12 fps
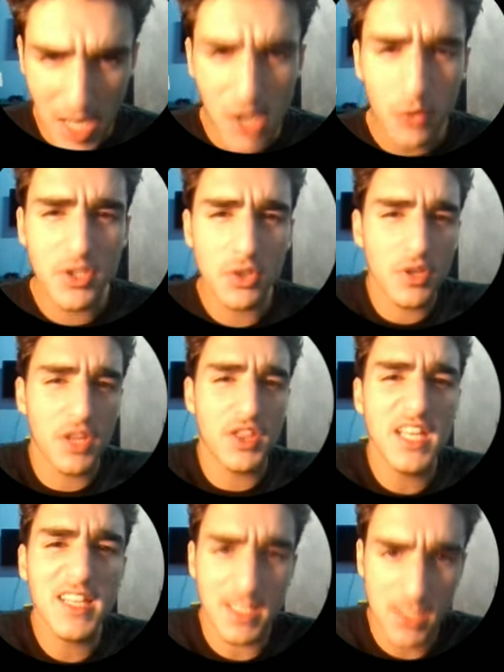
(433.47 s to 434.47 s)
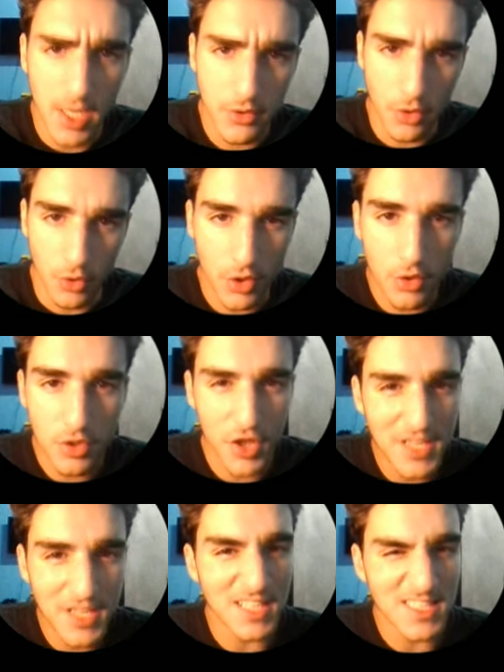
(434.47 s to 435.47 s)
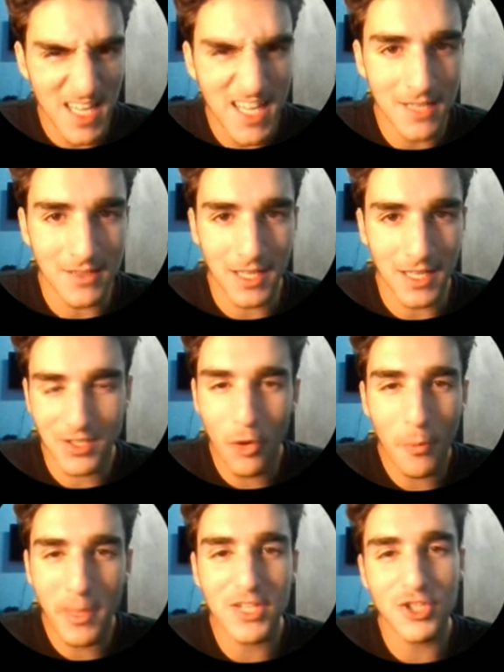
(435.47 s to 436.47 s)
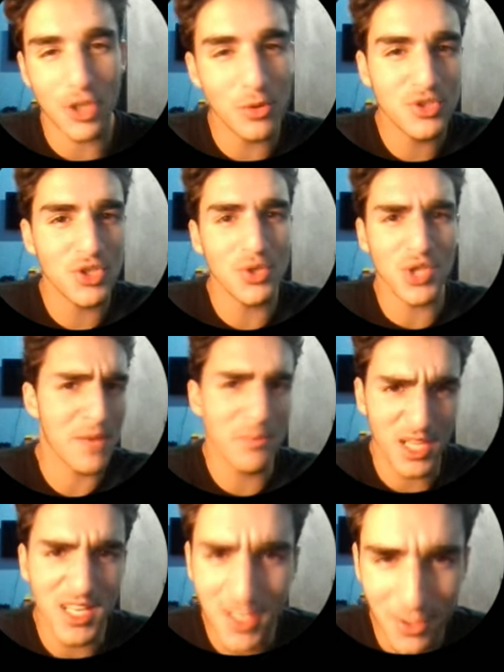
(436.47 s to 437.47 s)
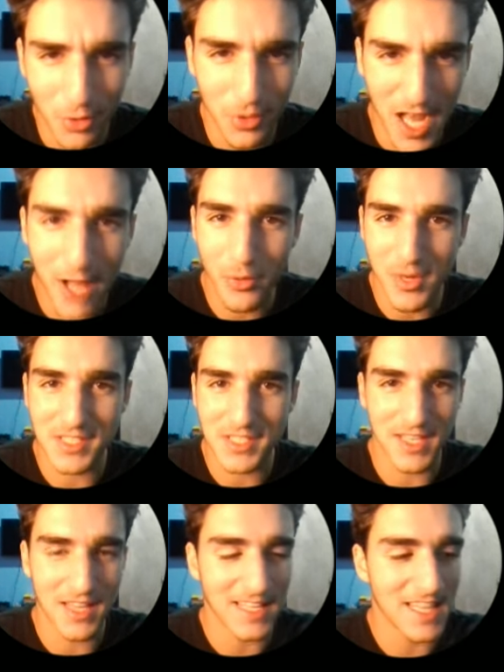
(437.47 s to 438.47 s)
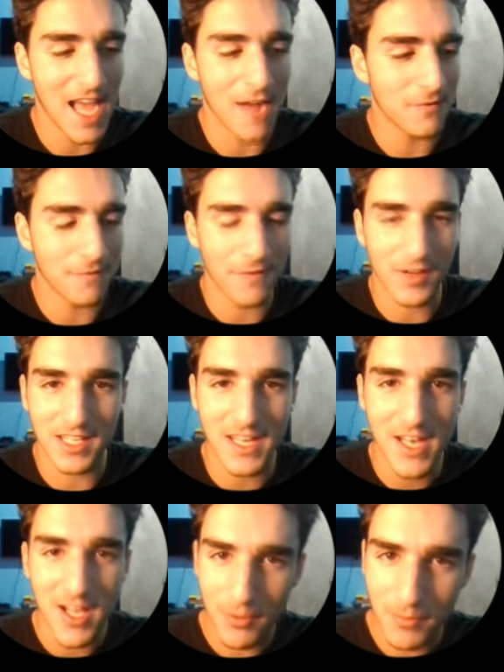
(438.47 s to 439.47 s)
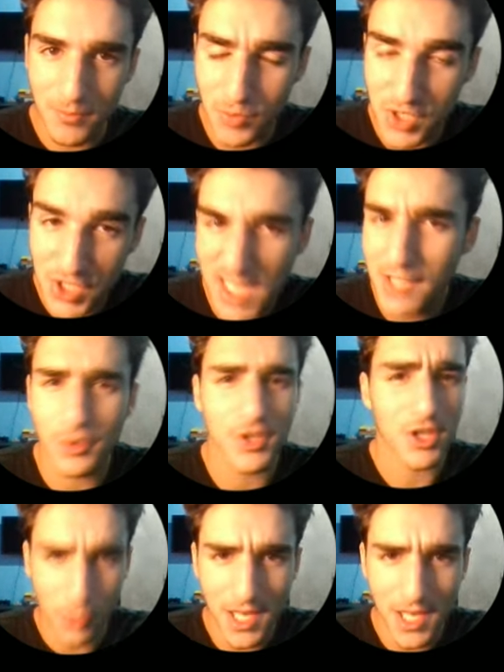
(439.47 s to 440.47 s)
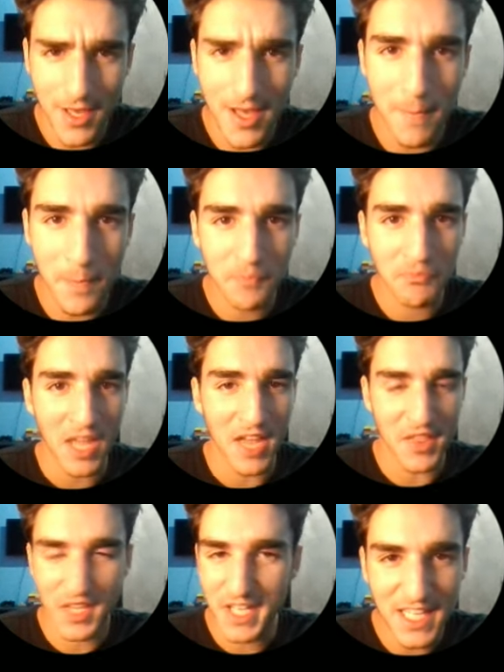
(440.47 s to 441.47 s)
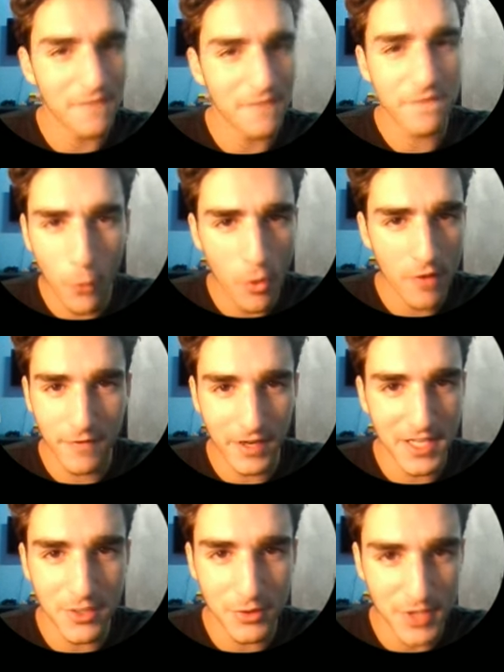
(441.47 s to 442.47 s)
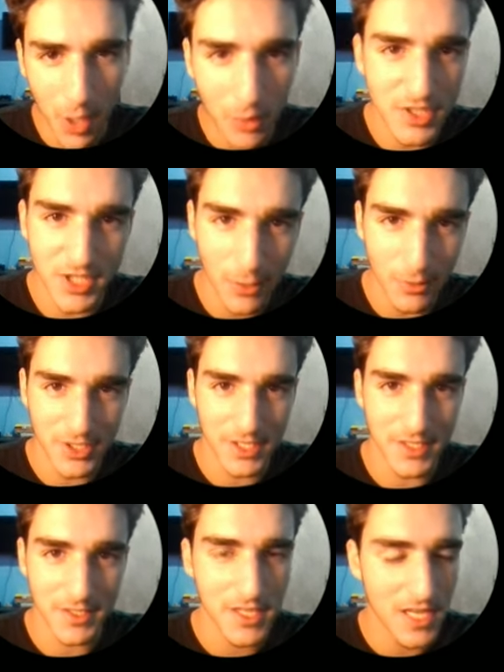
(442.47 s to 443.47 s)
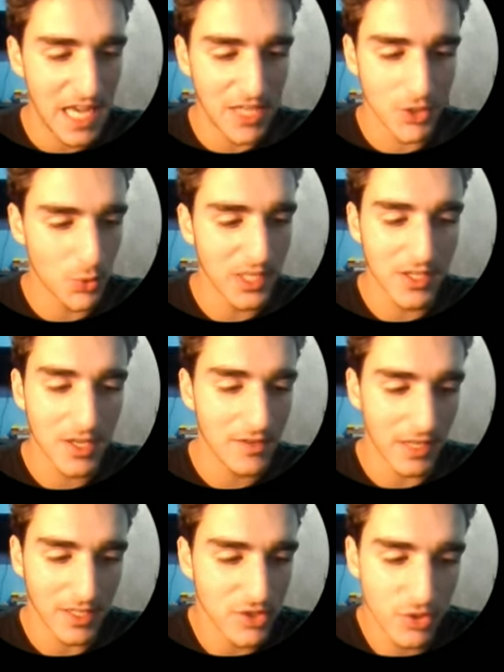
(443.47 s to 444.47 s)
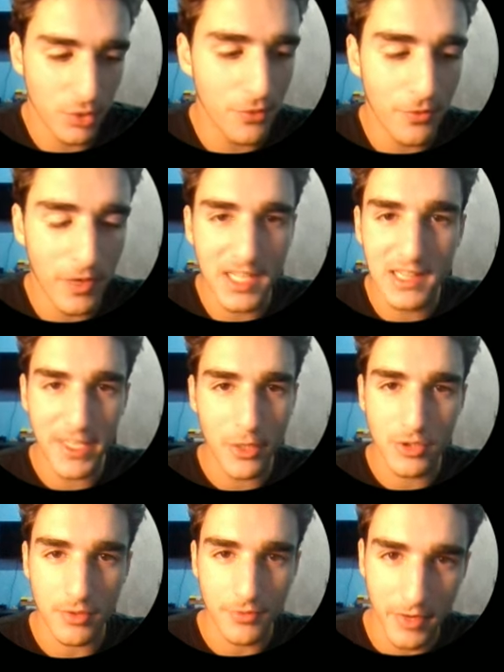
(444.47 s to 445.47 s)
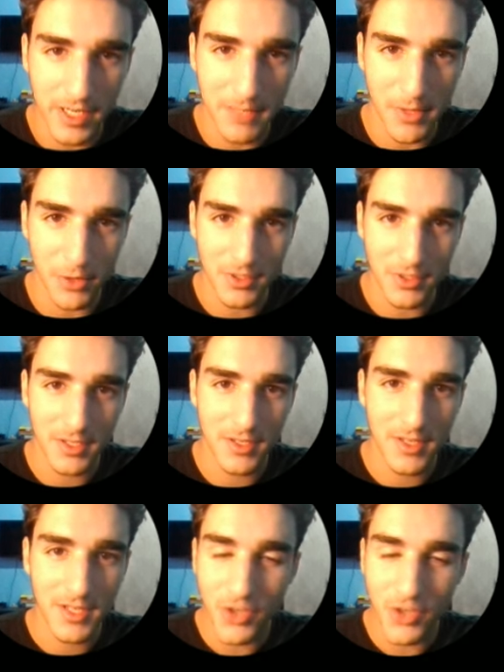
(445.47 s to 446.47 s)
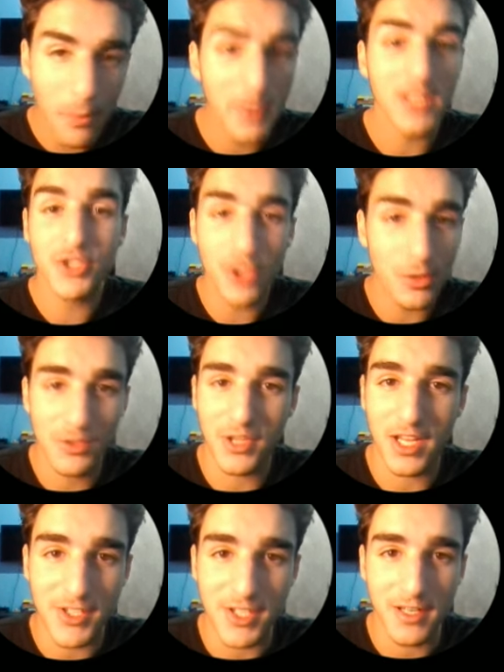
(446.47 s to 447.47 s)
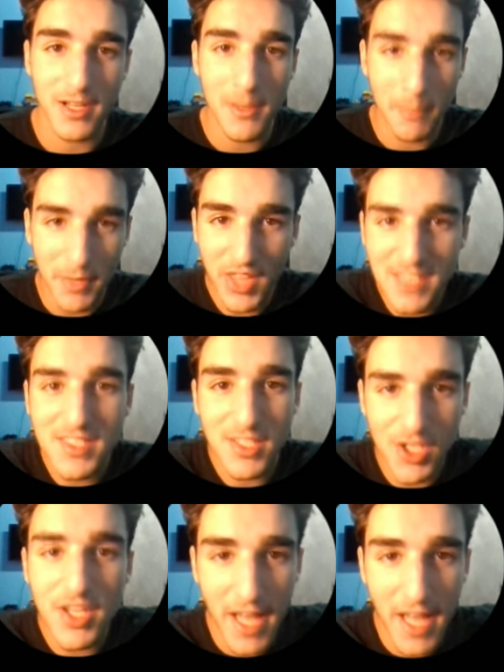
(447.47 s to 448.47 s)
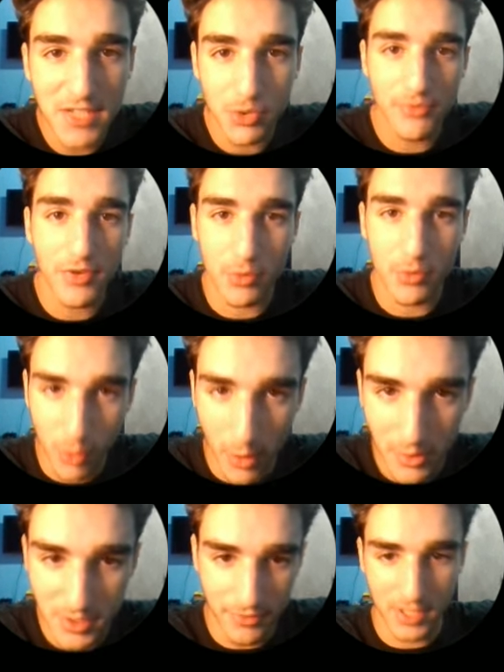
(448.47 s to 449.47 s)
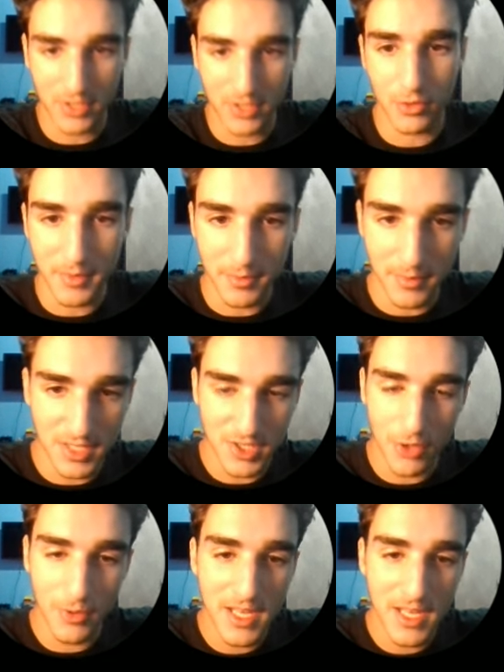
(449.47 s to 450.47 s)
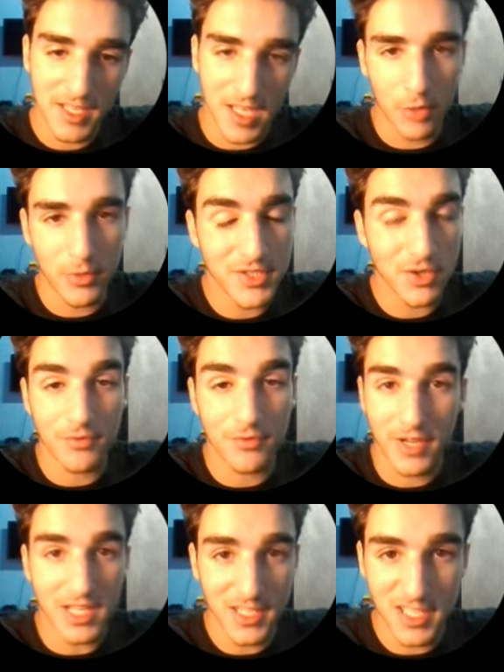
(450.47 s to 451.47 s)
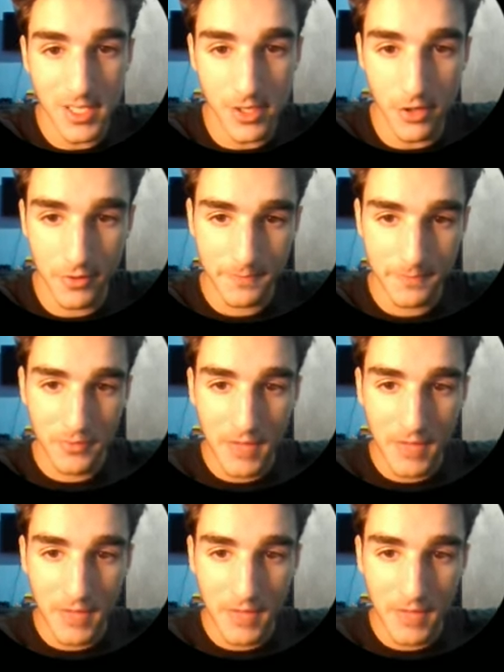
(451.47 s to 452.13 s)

calories are the thing that's under. They're the thing that's hidden. Like nobody shows you them eating their calories and like they have to fucking stay till 3 a.m. and then eat 4 fucking Nutella sandwiches and drink like 2 fucking liters of fucking milk. Nobody shows you that shit, but that's the shit that actually fucking requires the fucking commitment. So calories are fucking key here.